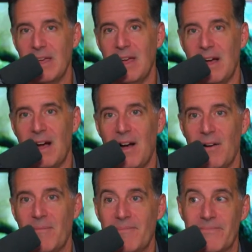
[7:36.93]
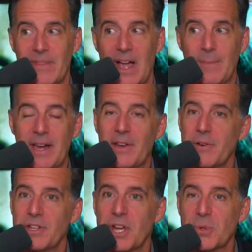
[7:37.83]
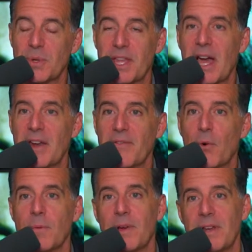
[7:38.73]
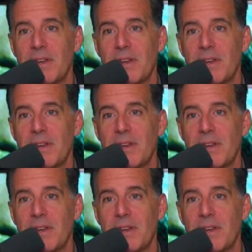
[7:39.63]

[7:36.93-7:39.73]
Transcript: um, I'm not here to judge what they got it for, but